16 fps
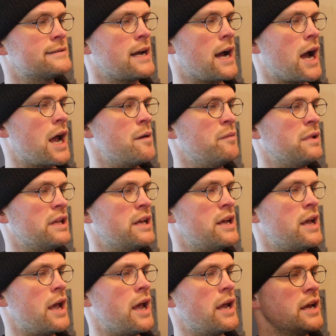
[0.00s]

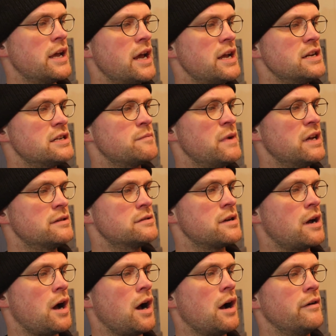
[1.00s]
timely
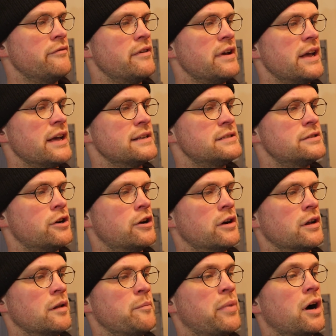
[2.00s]
engagement of
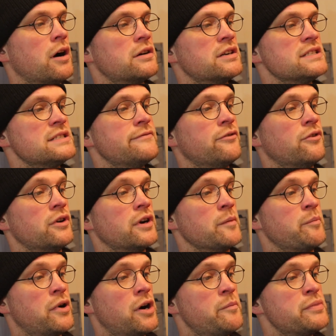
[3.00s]
external parties for
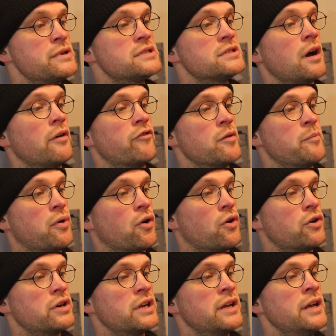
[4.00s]
the purpose of
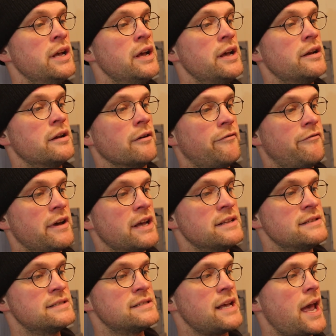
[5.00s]
reporting the
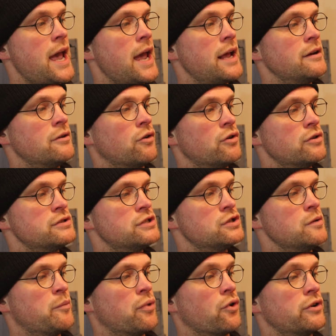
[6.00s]
offense and or
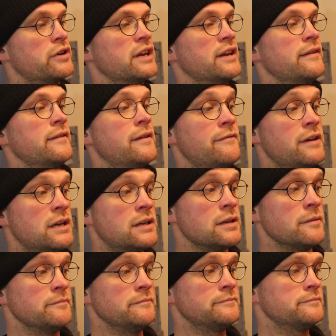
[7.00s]
supporting the
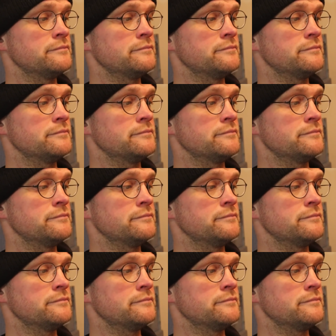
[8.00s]
victim.